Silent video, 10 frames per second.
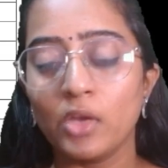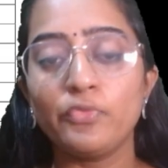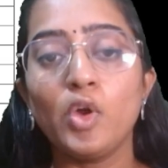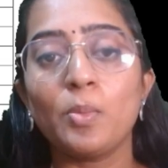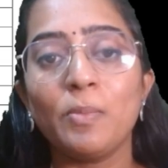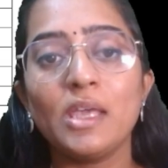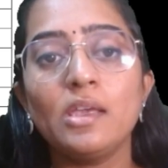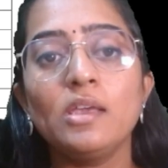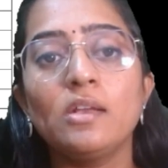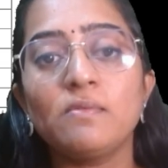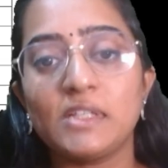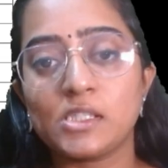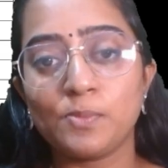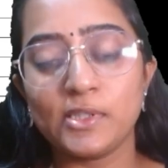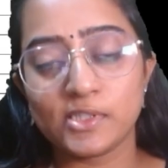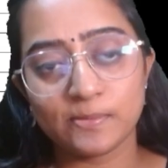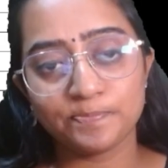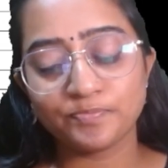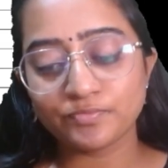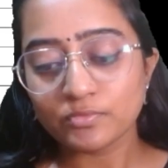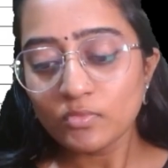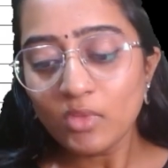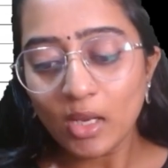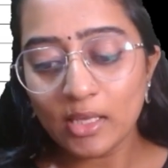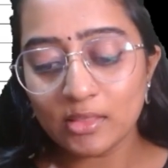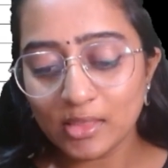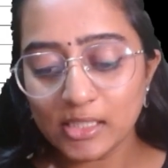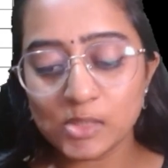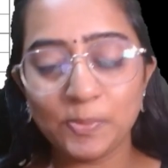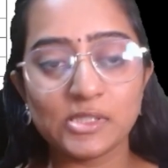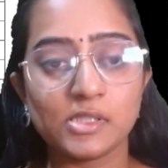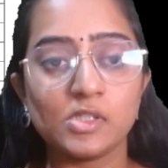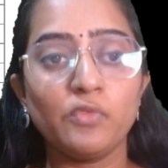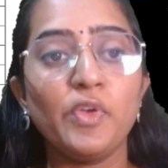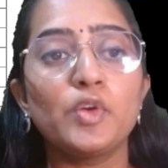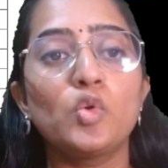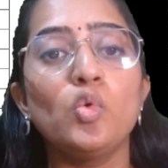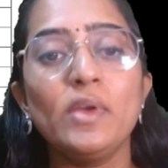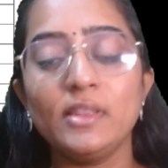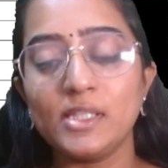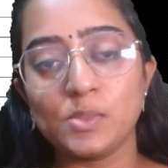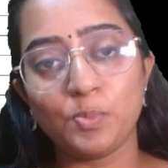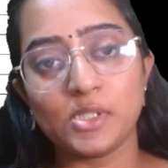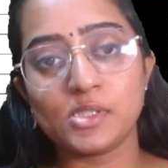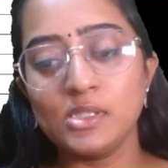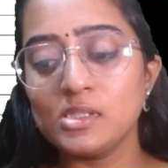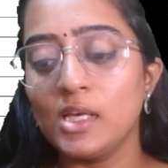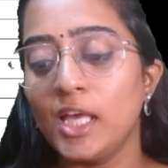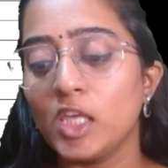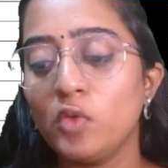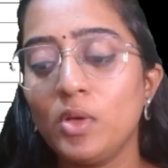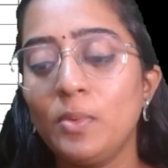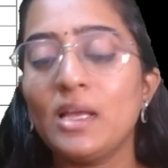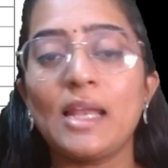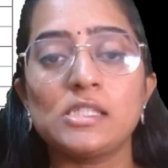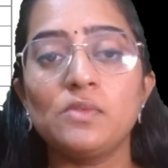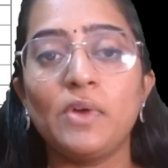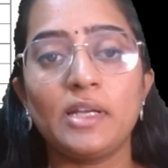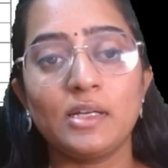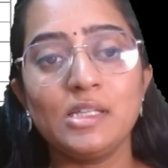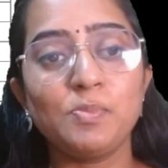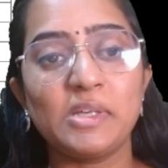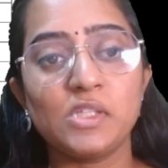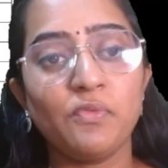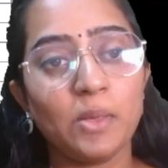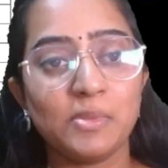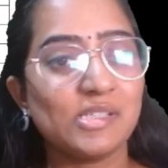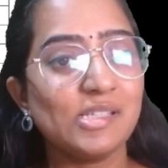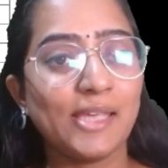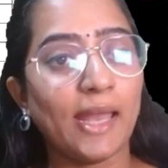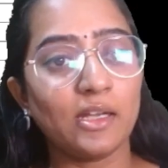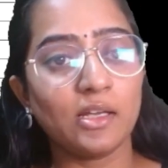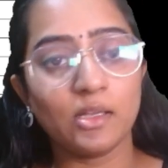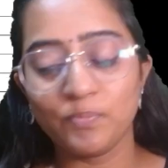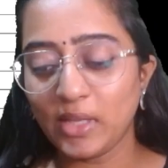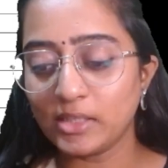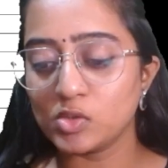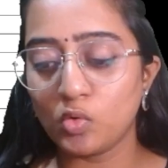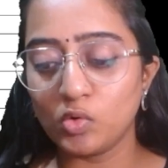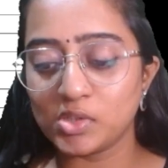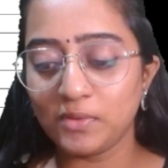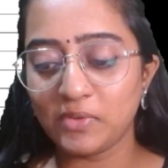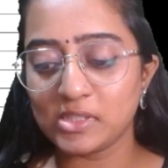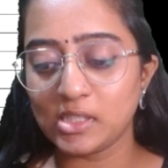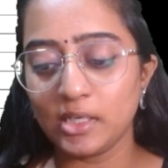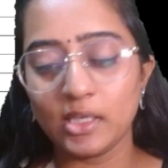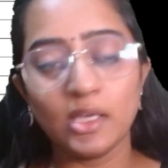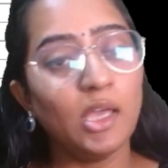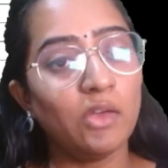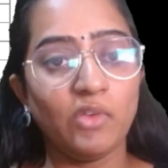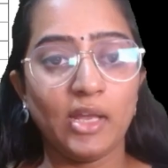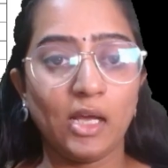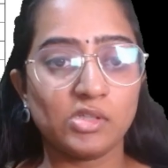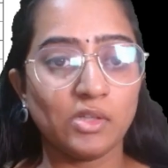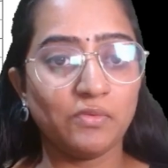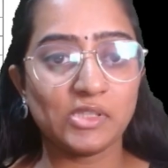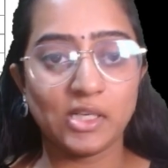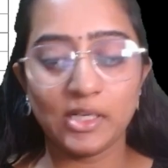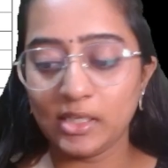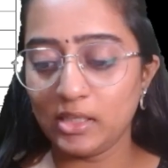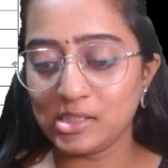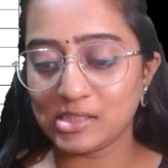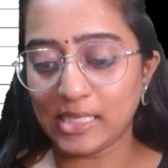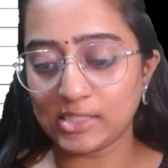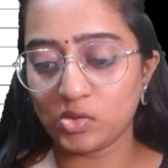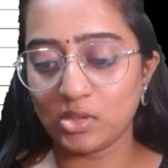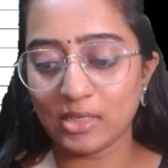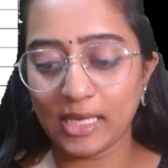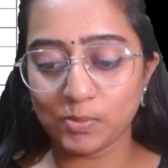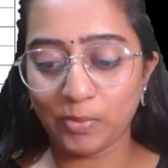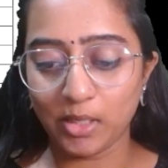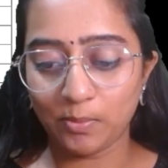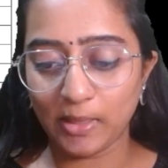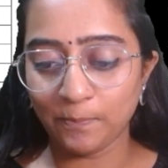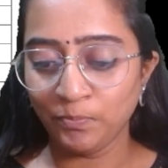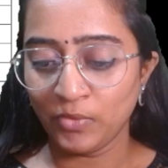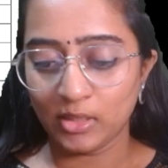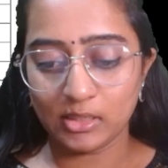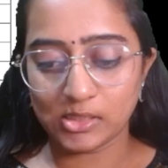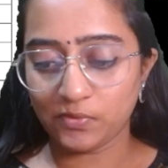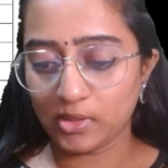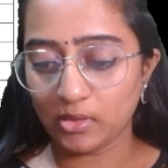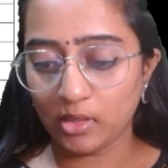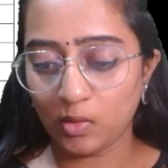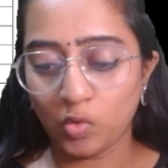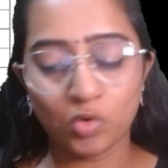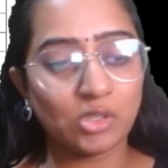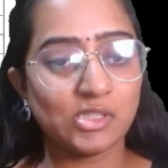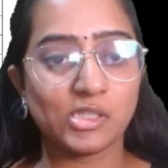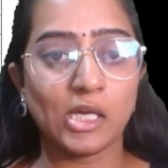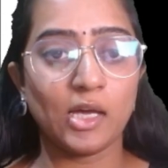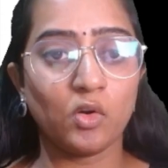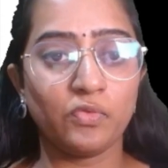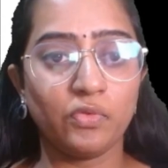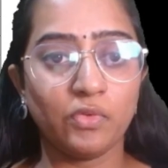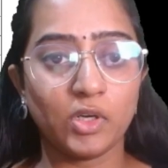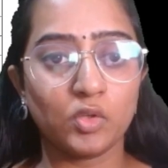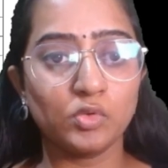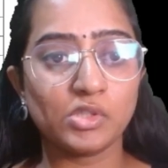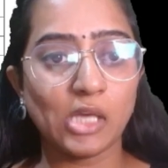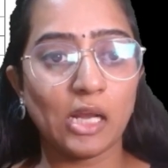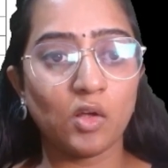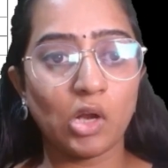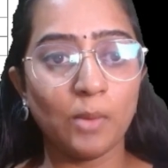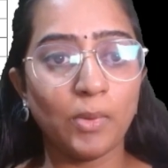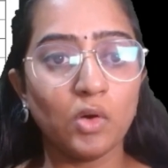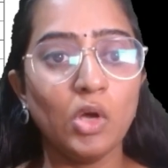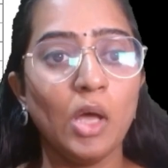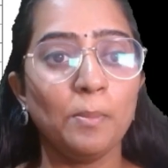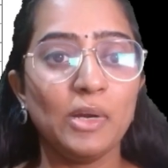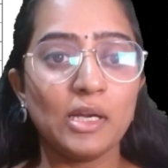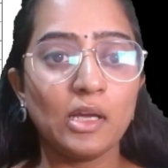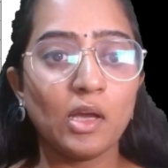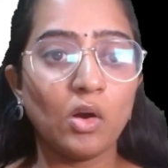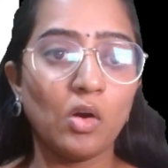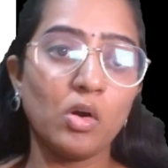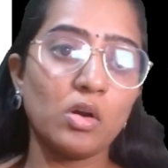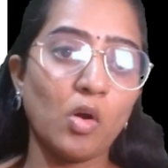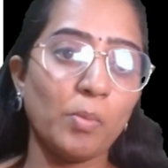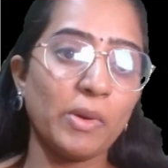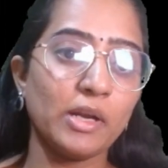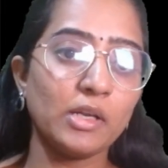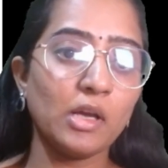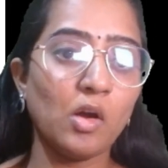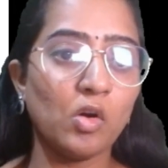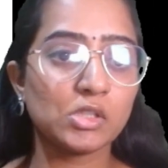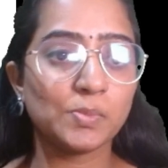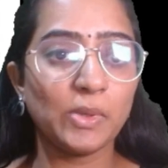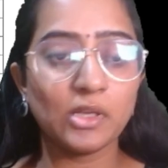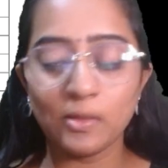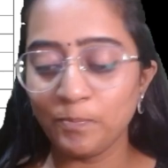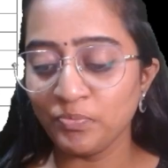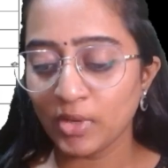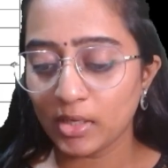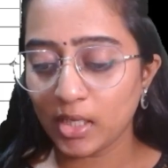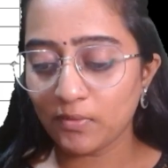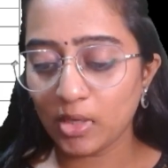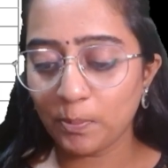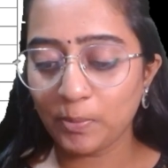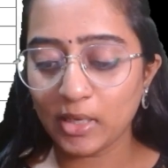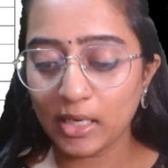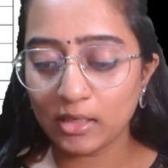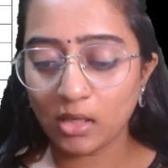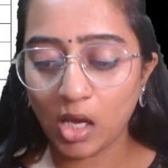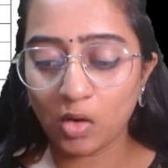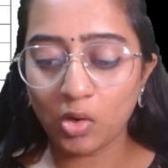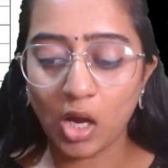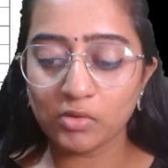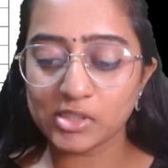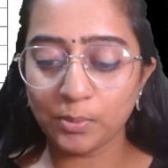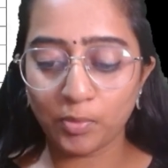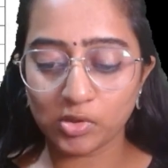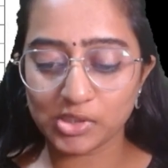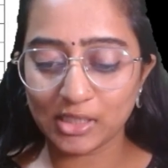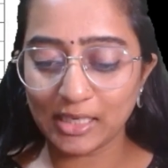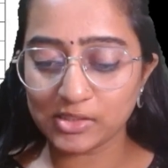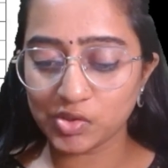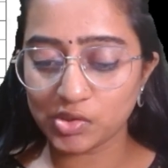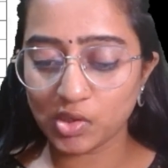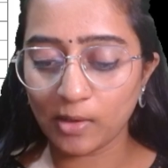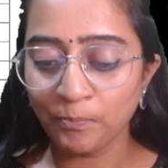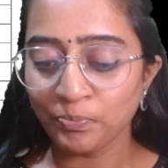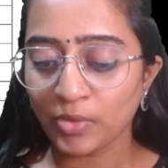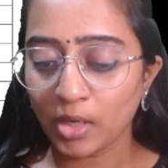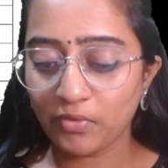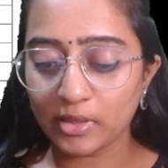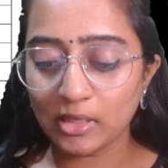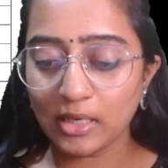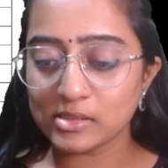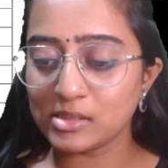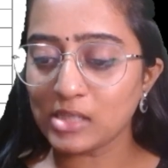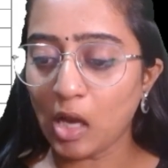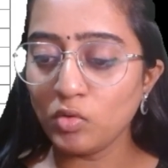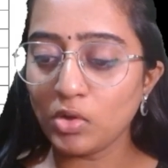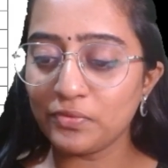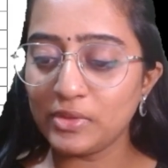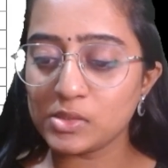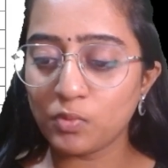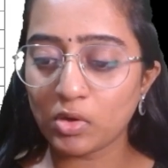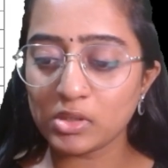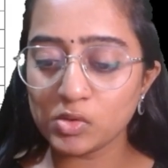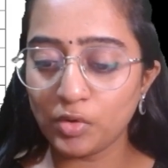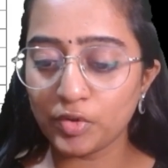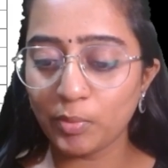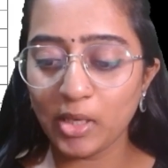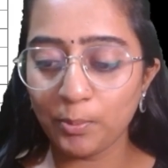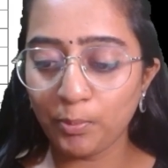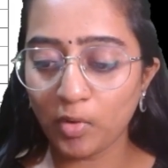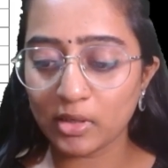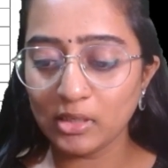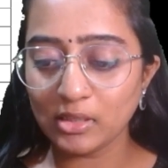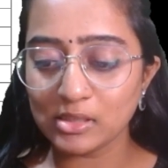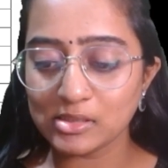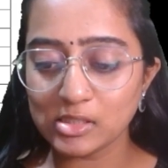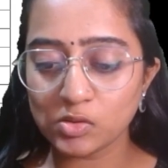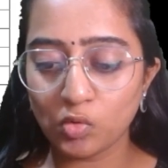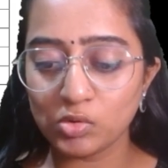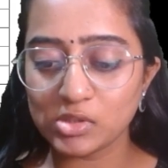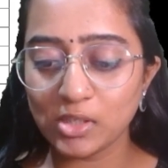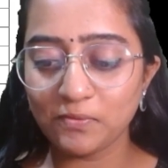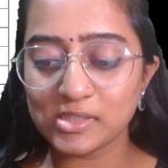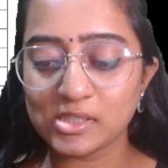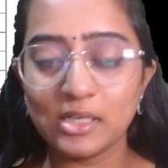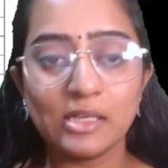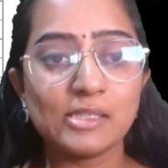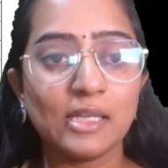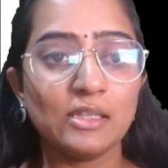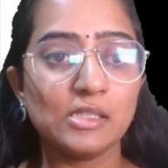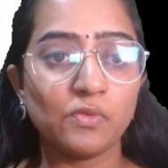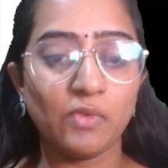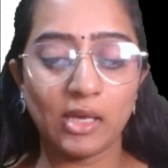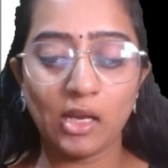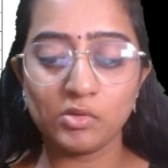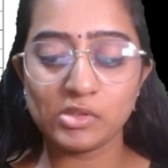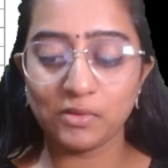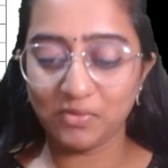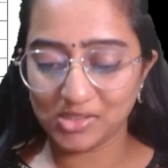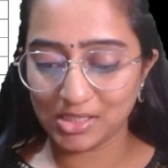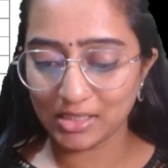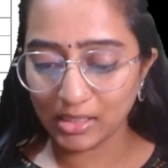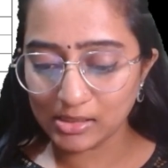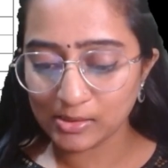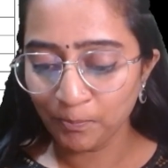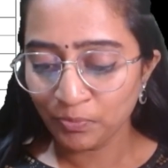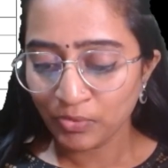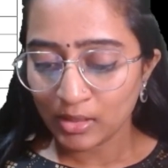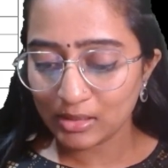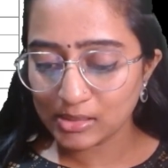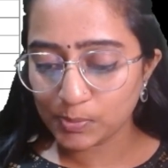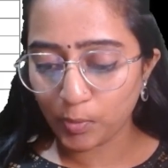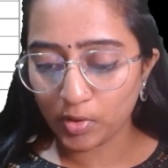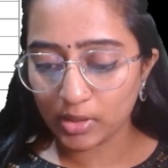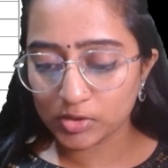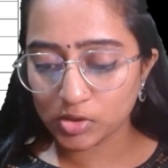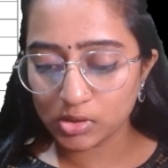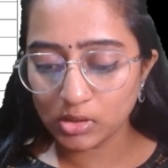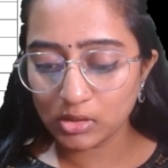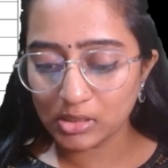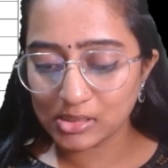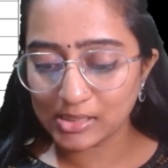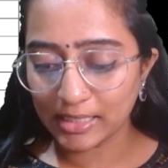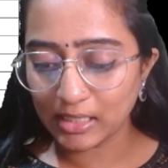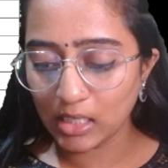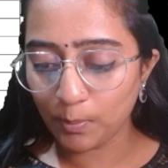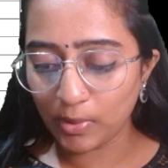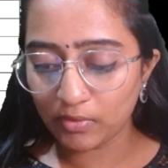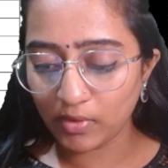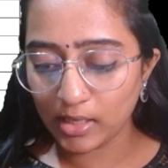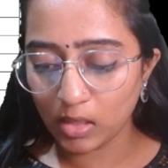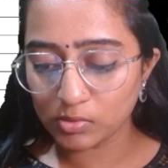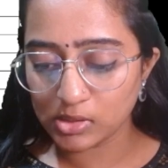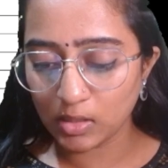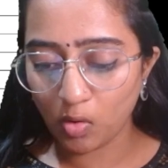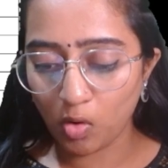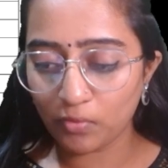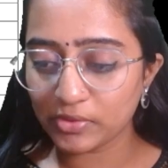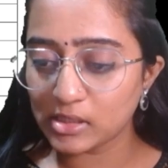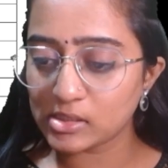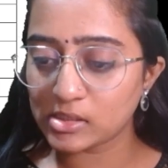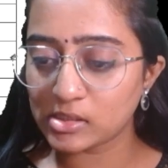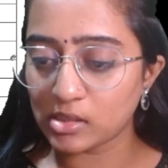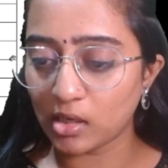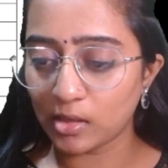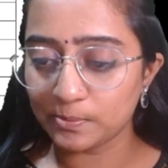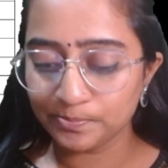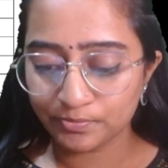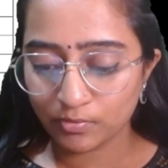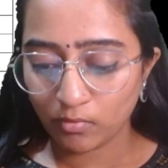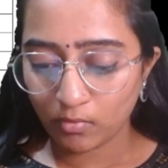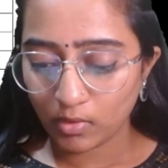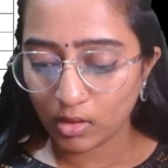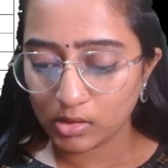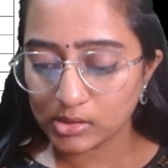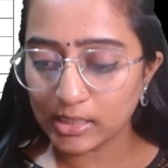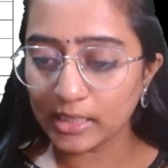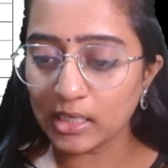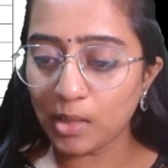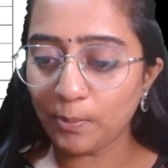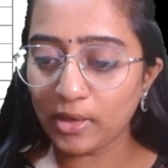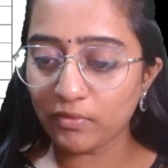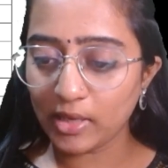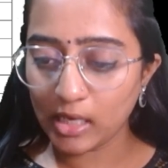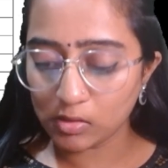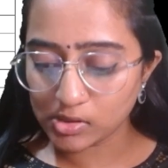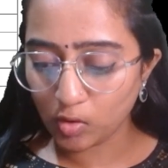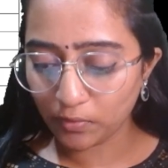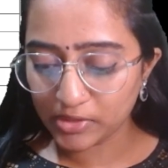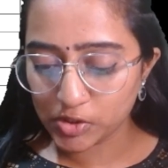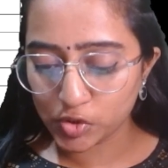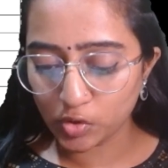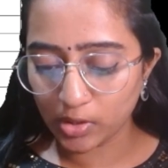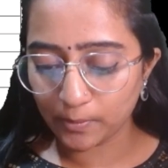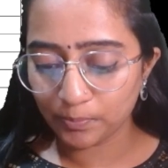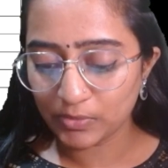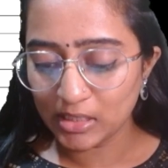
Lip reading: If you are making investments in this business, if you're doing this business, you will be classified under specified business category. That is cold chain facility, warehousing facility, this natural gas pipeline, this one a hotel star of 2 star or above, building or operating a hospital, developing and housing project, etc. Fertilizers. Out of this, what is going to be important is this cold chain facilities and this warehousing facilities, this production, this setting up and warehousing of this setting up and warehousing of the sugar.